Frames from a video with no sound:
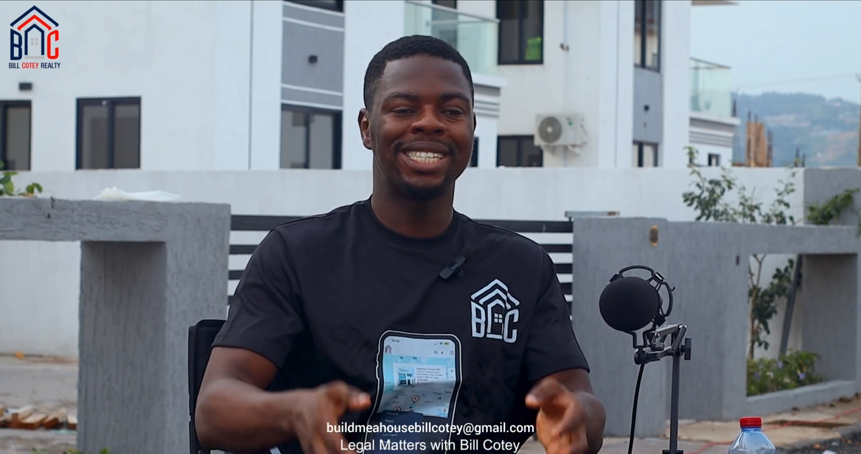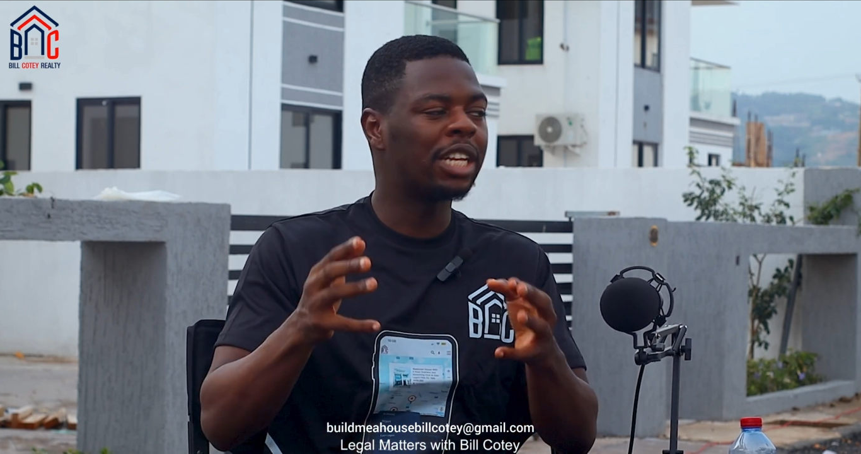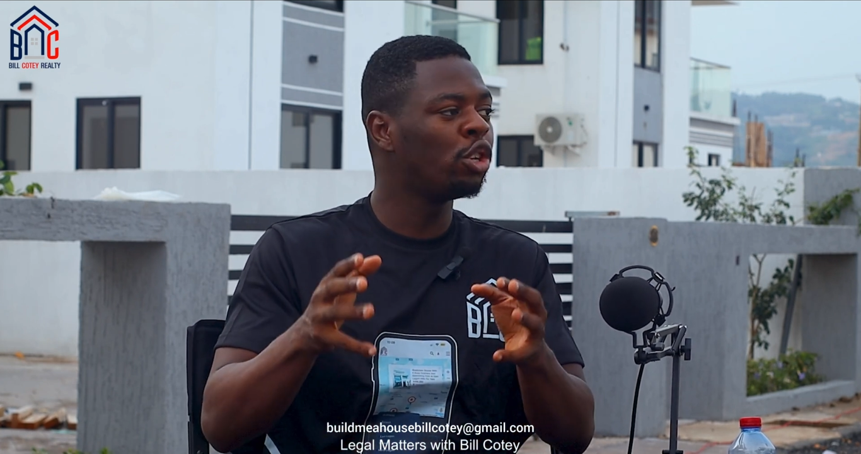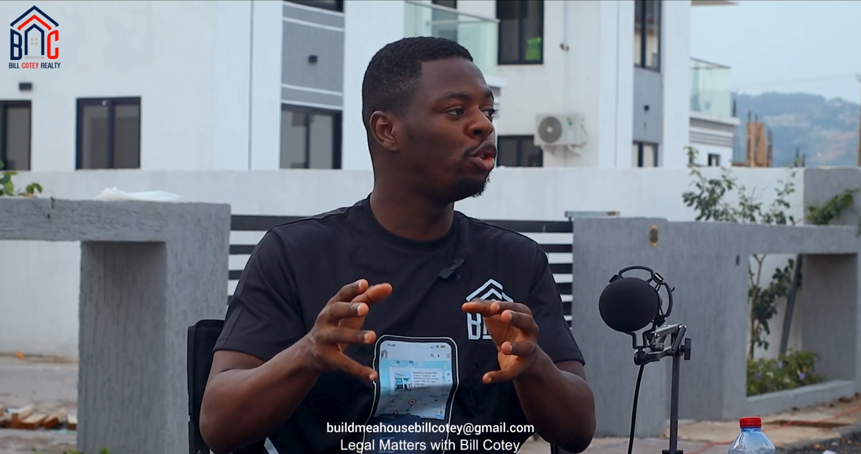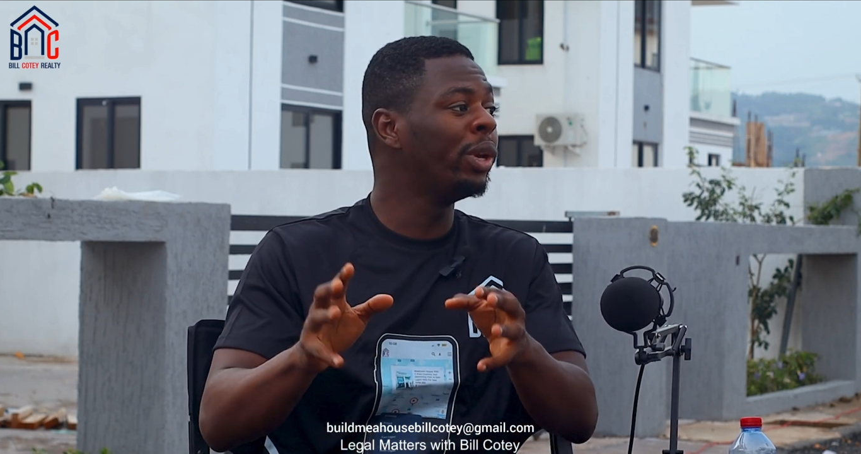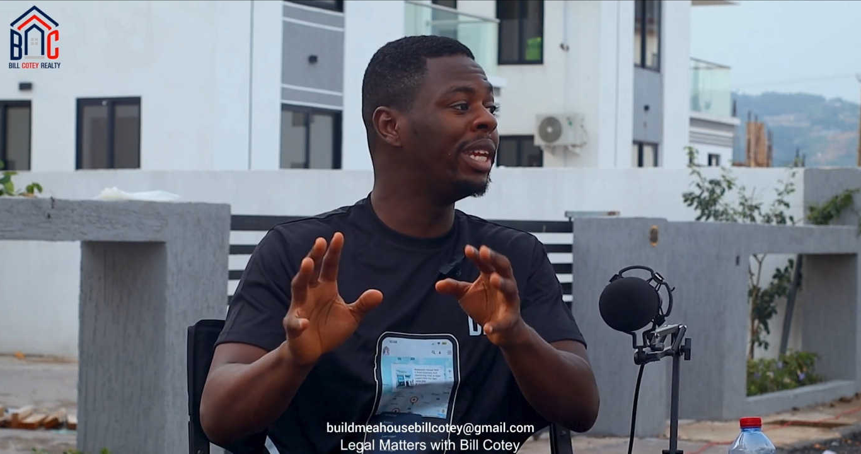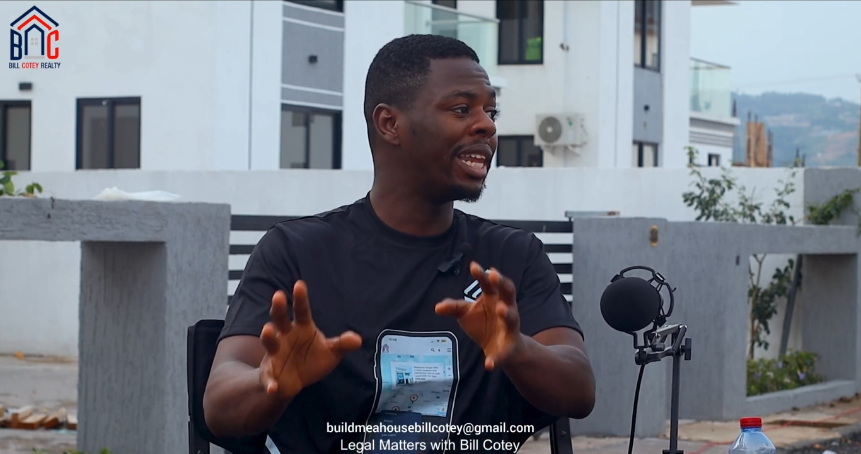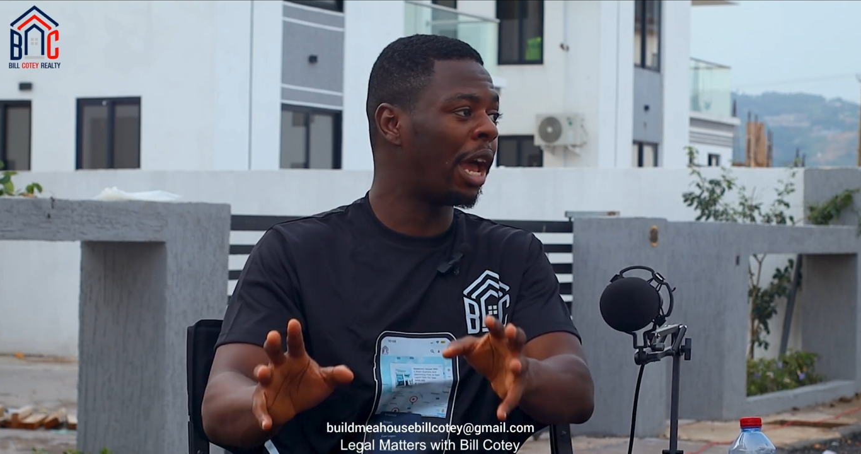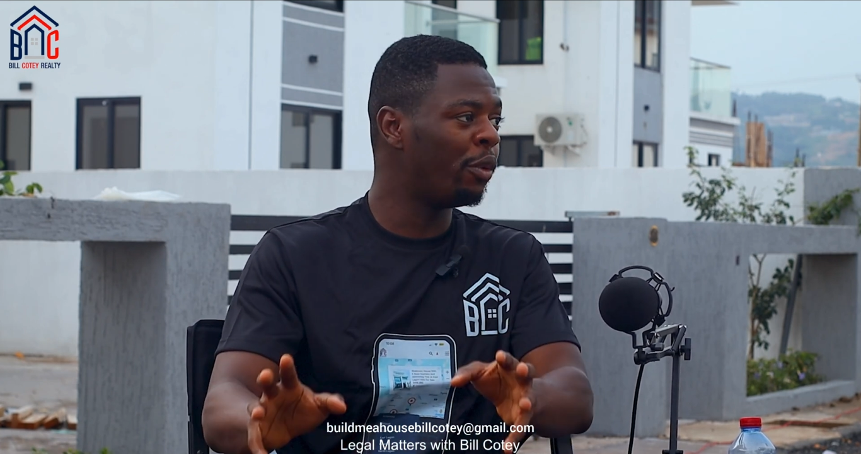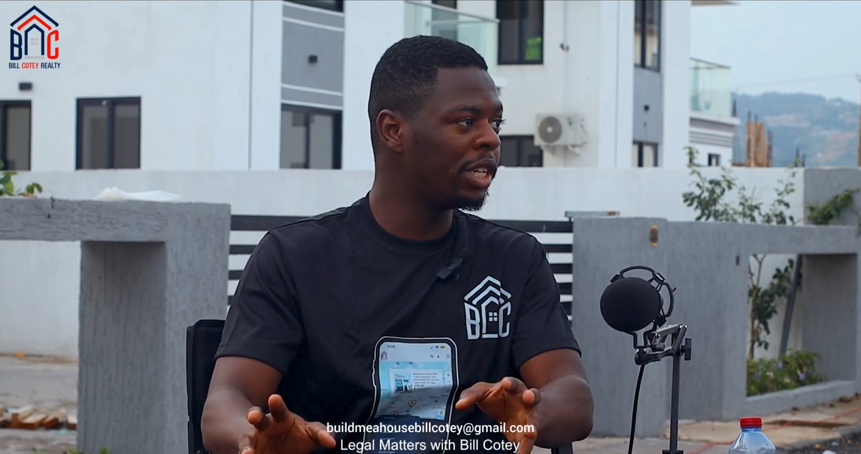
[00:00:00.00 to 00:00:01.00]
statutory
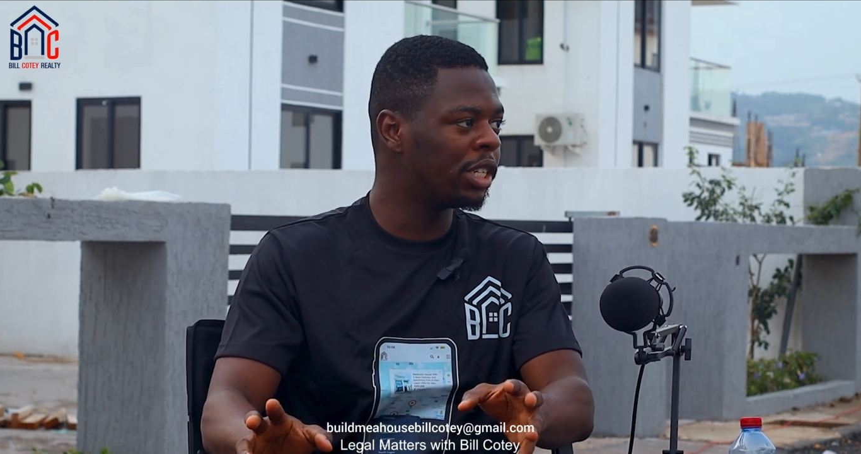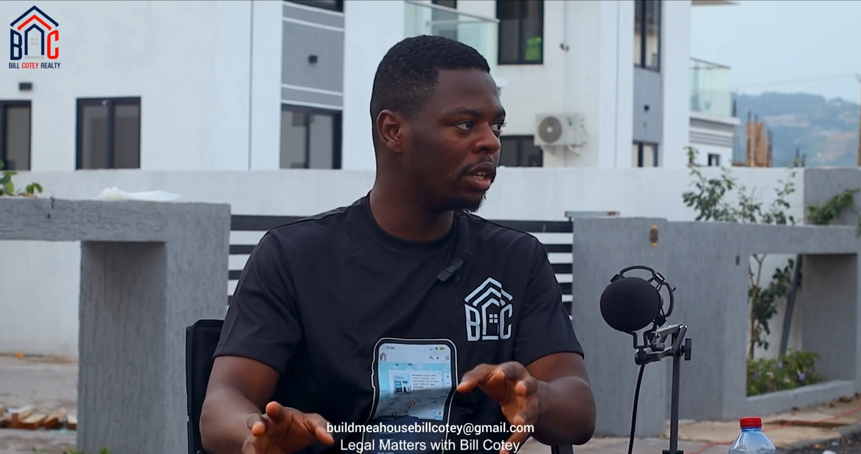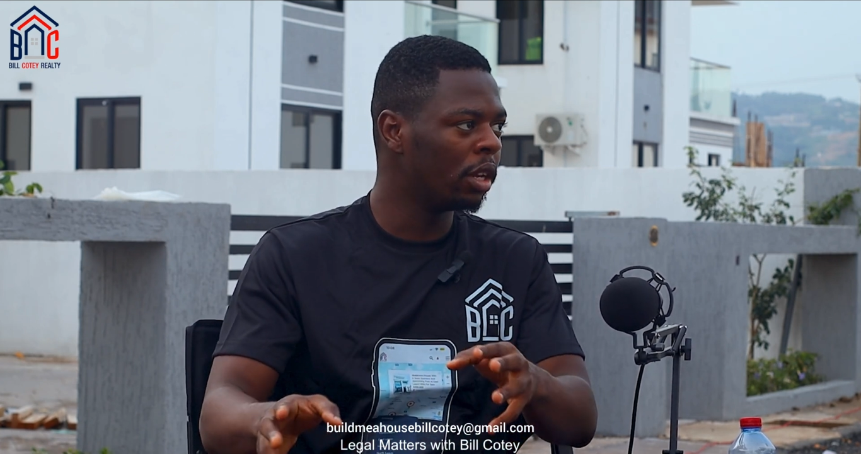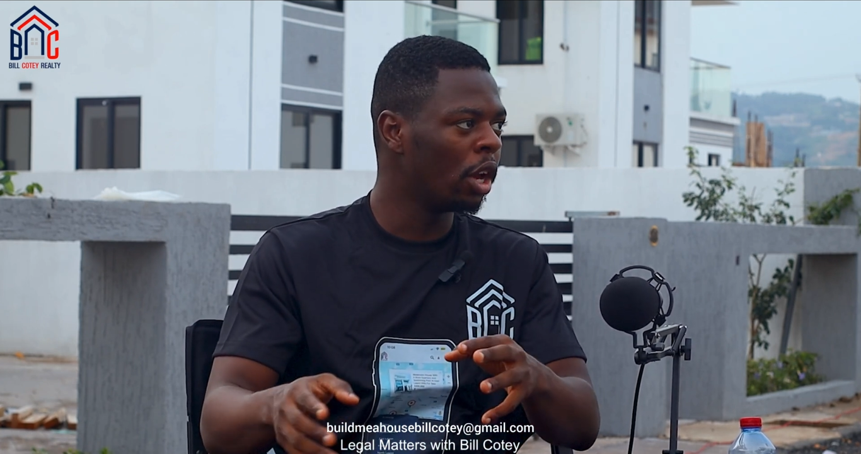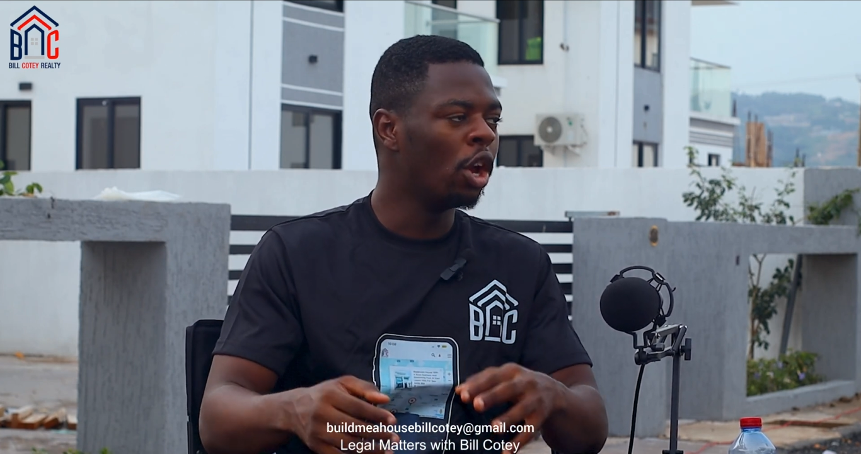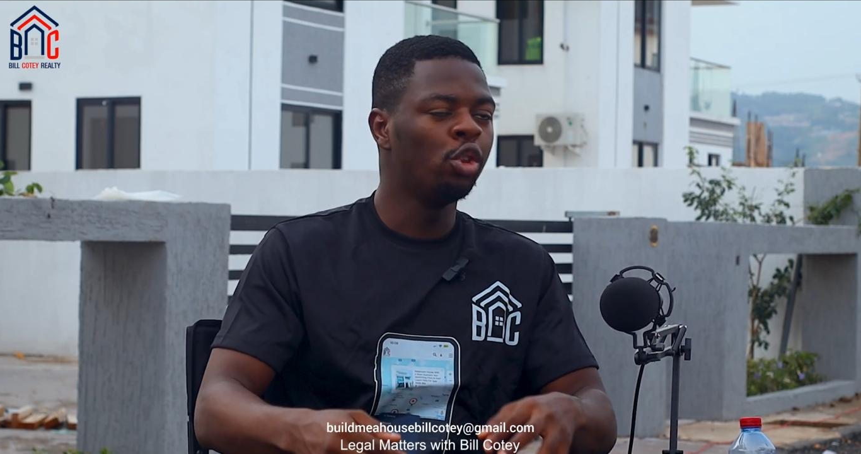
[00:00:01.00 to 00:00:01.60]
declaration.